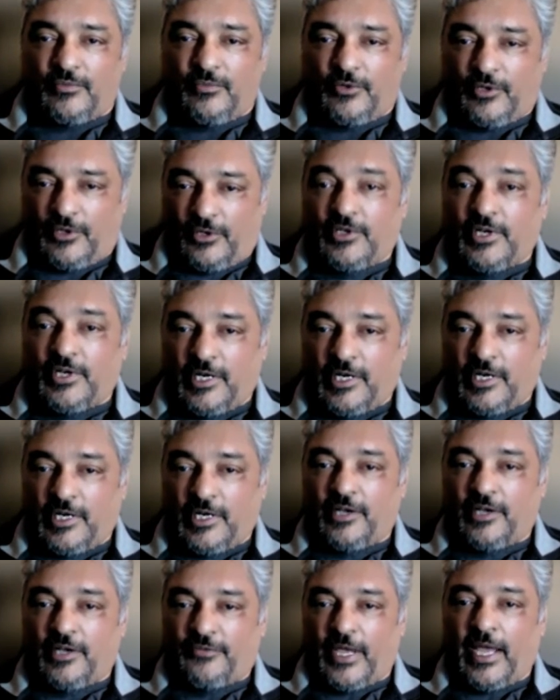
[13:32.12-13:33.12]
good
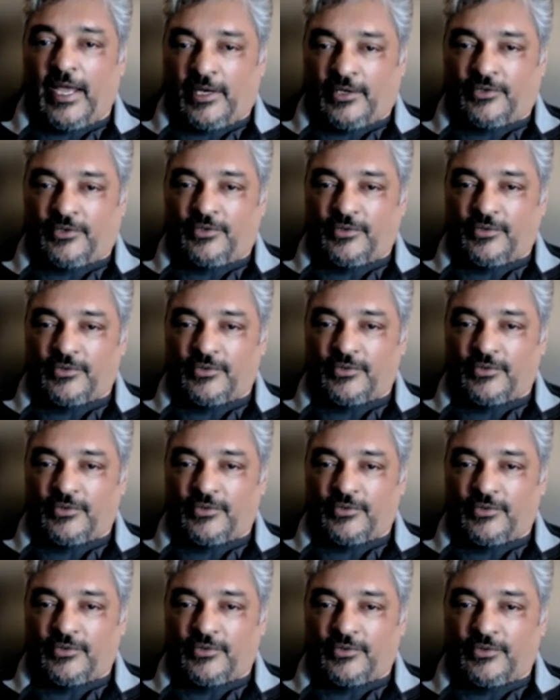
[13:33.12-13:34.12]
enough actors
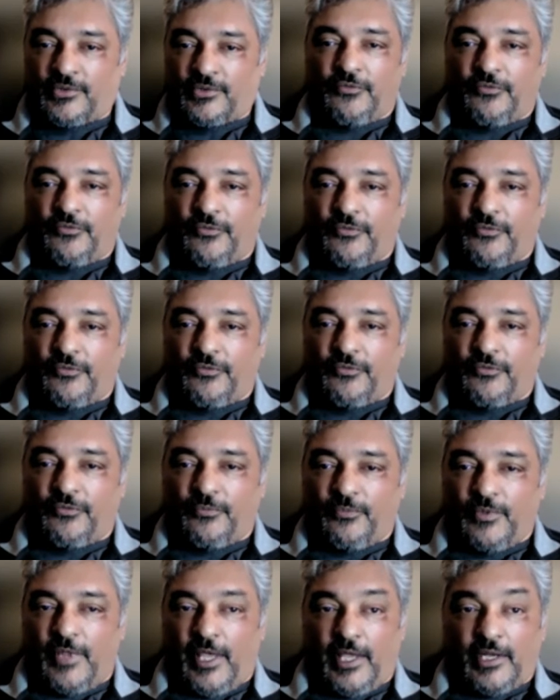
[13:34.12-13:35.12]
that it
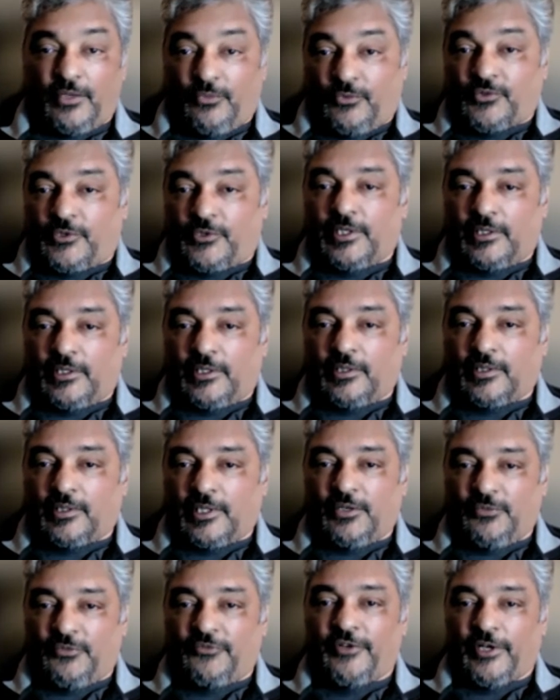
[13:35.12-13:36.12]
was real, that
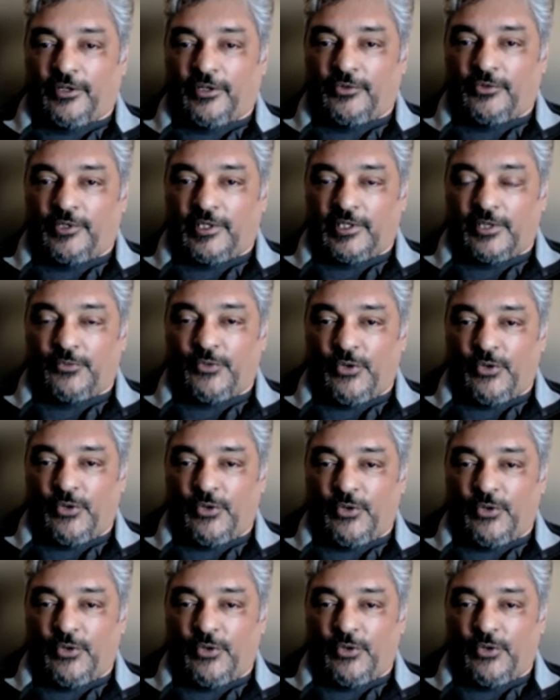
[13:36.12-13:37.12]
it felt real, that we
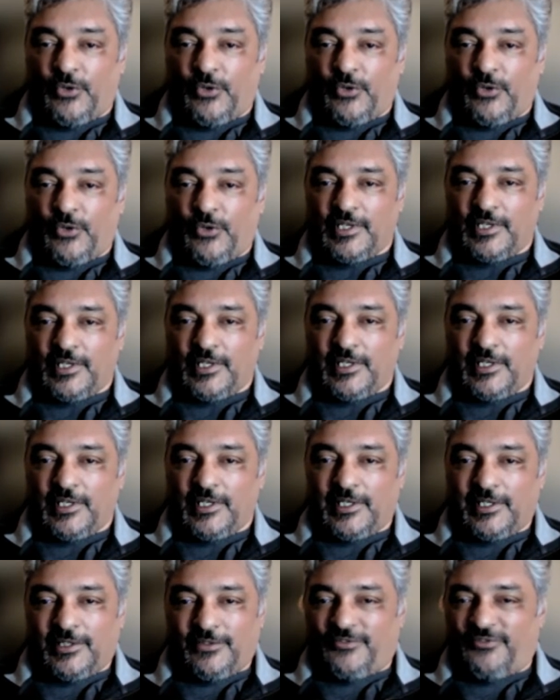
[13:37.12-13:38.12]
weren't just
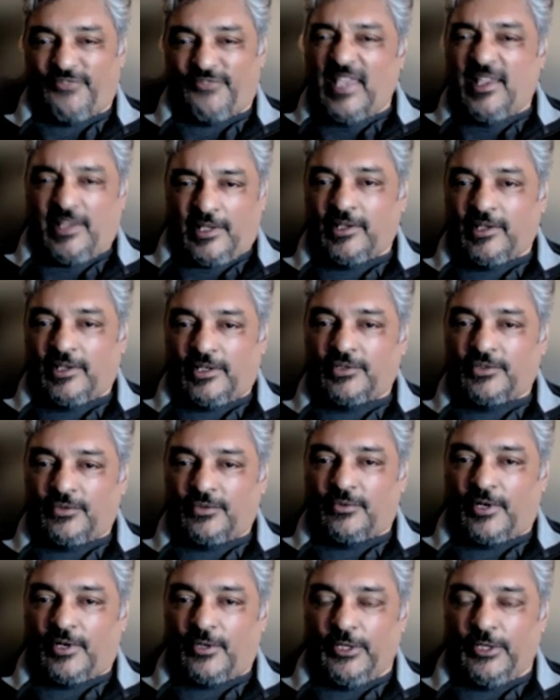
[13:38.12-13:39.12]
faking it, you
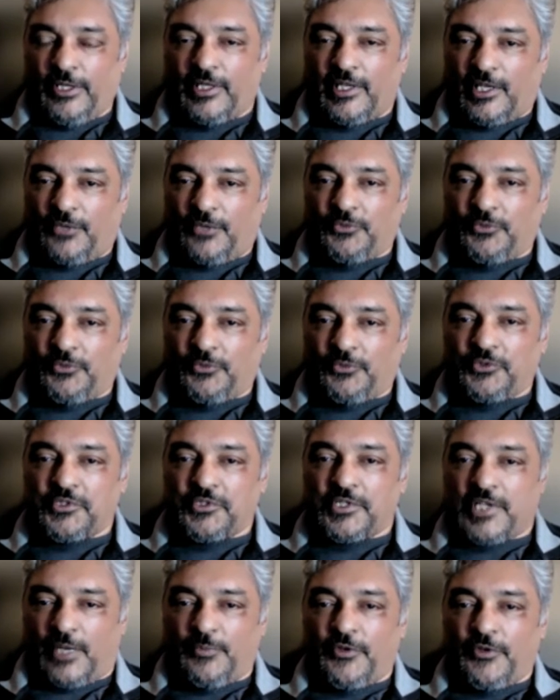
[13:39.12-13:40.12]
know what I mean? Like it was
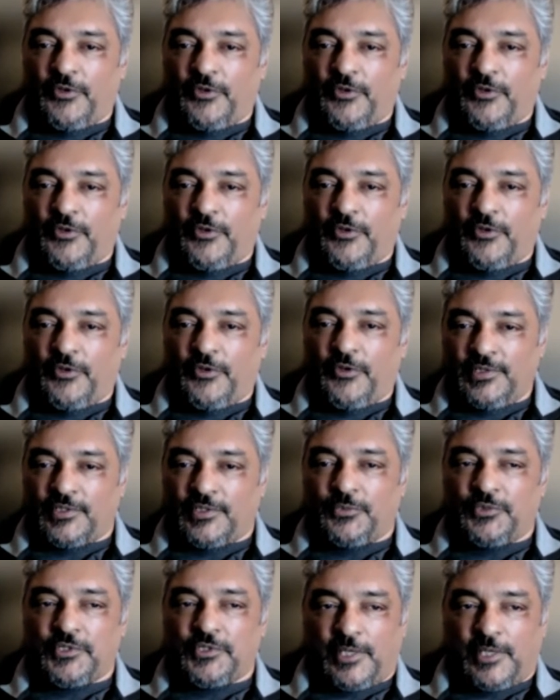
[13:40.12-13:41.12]
coming from an honest
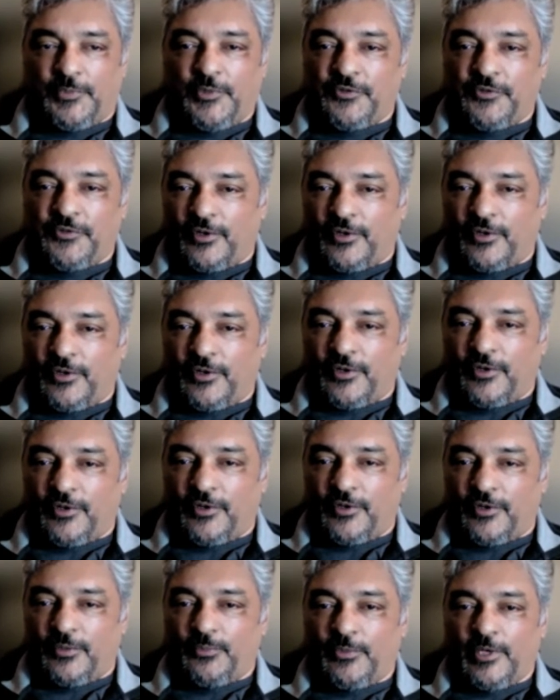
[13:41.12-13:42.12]
place. It was coming from
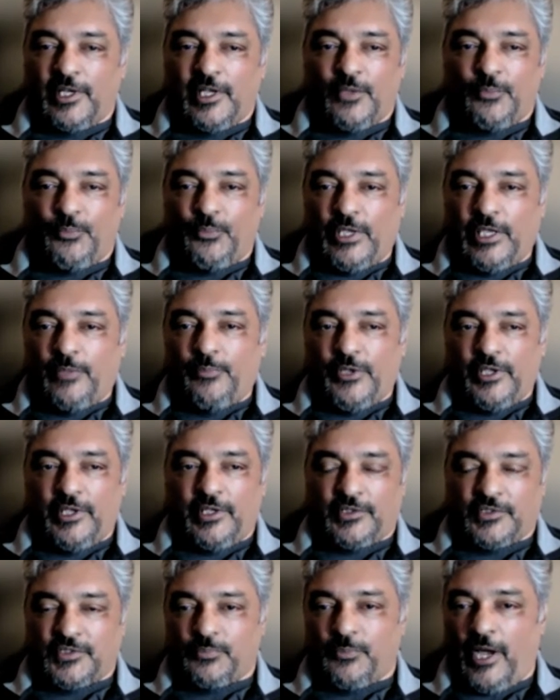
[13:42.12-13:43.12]
me being
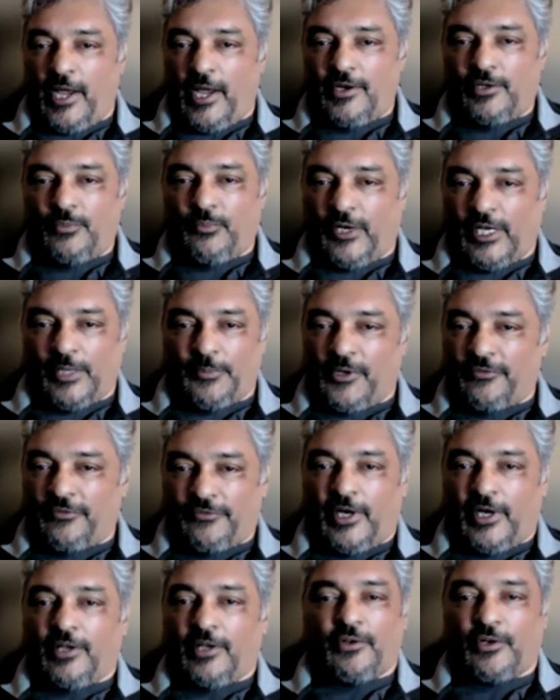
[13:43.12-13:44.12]
inspired by my
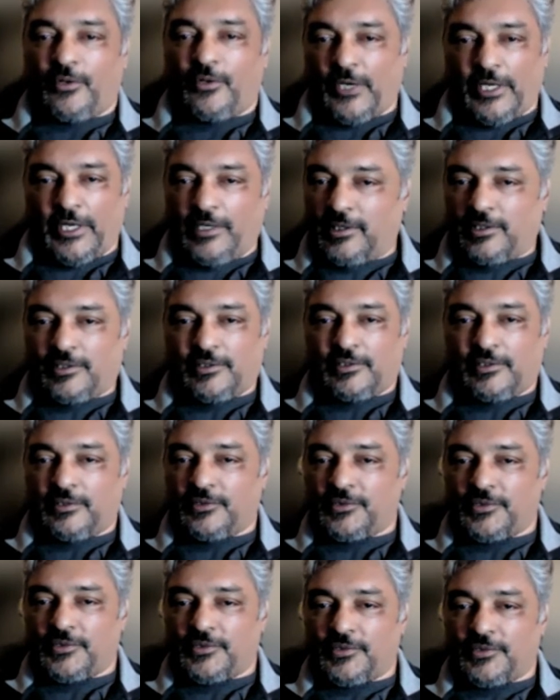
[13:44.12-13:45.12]
father, my
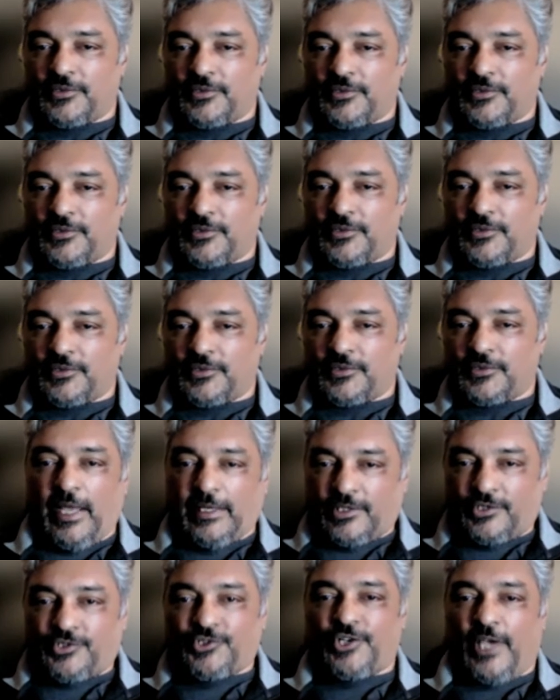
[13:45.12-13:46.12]
uncles, you know,
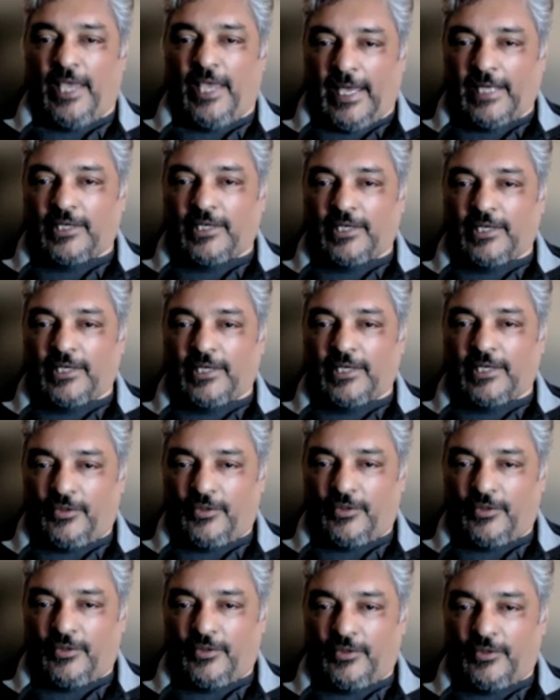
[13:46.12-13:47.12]
trying to channel
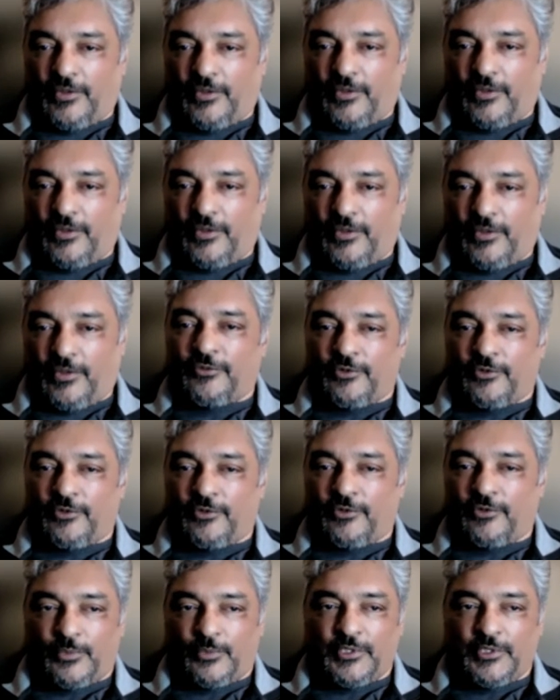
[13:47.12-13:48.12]
them in that
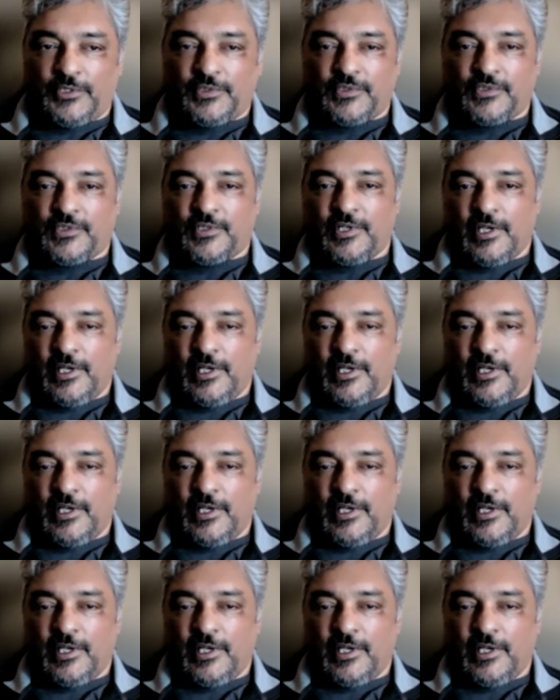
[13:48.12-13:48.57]
performance,